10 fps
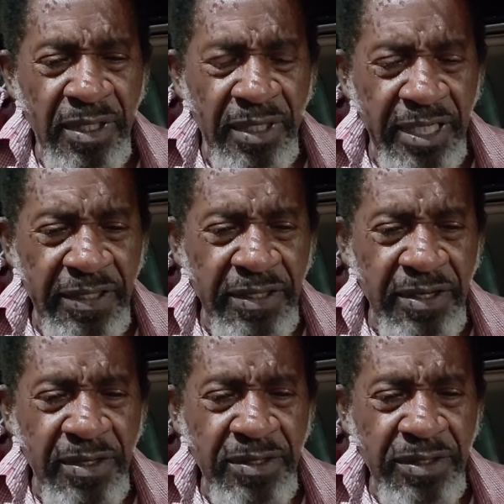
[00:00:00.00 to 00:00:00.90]
or in
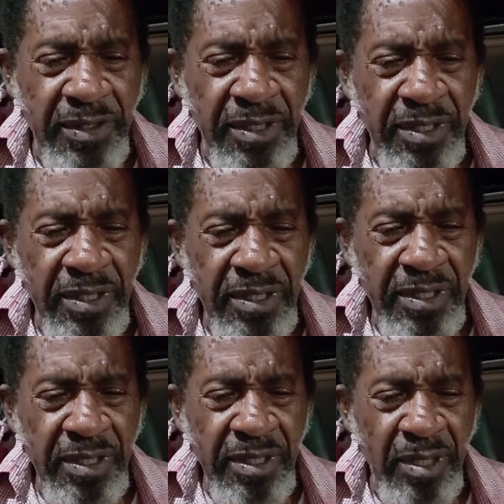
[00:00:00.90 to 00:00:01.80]
the earth, or
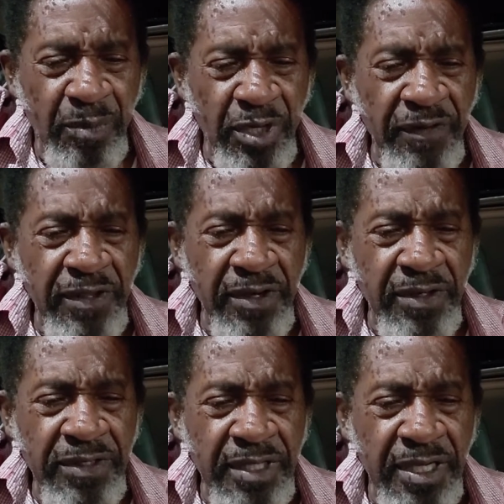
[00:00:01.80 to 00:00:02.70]
above the
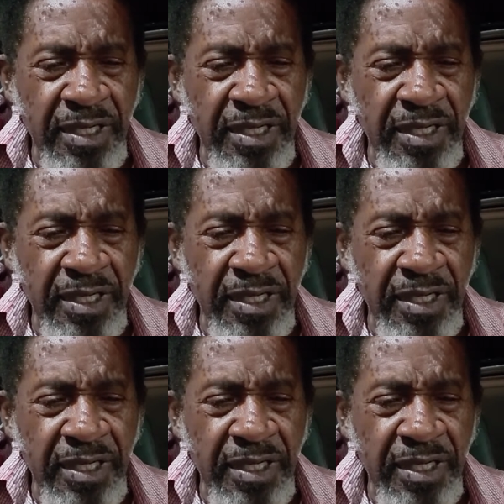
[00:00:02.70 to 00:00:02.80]
earth,